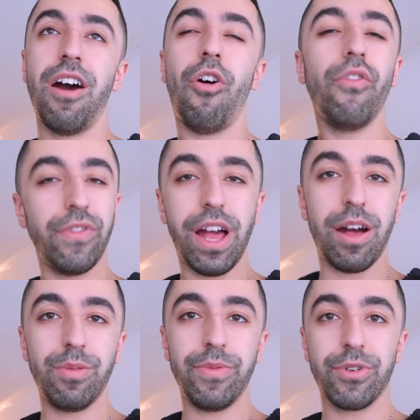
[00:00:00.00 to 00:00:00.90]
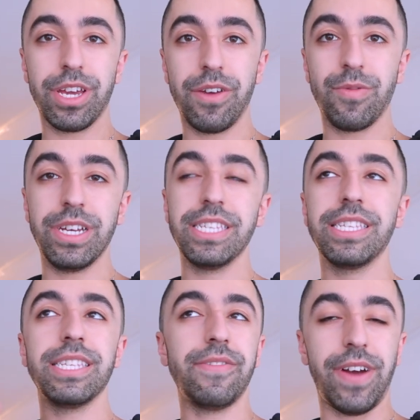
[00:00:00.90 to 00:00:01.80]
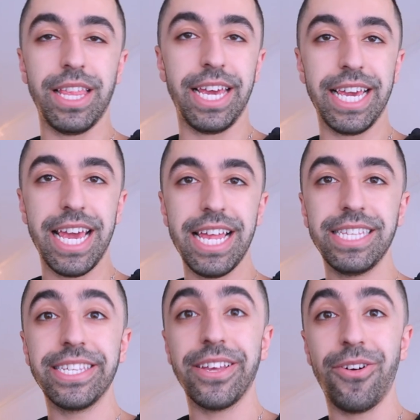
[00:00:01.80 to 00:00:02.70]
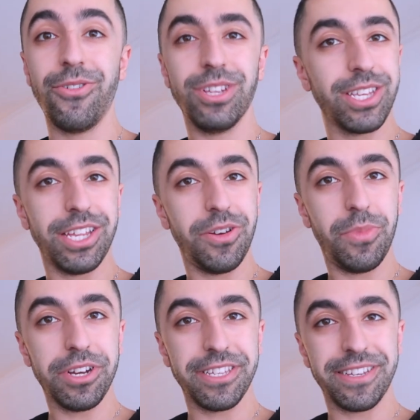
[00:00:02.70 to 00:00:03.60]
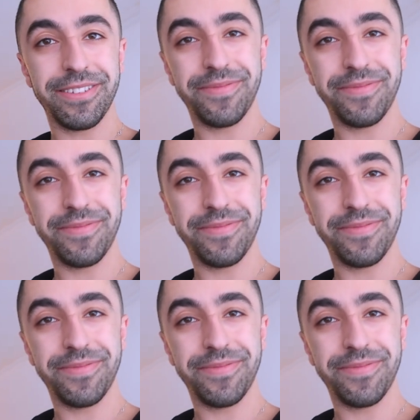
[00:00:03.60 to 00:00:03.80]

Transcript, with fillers: hopefully I will be working with if I like it. So let's get to unboxing.